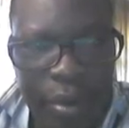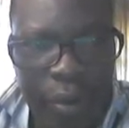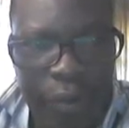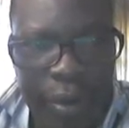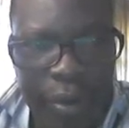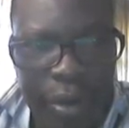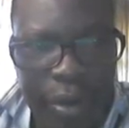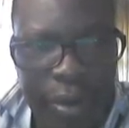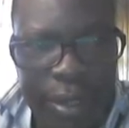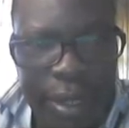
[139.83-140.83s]
of a
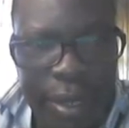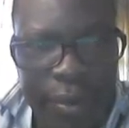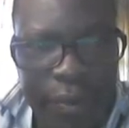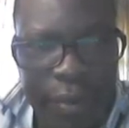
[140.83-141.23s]
continuous random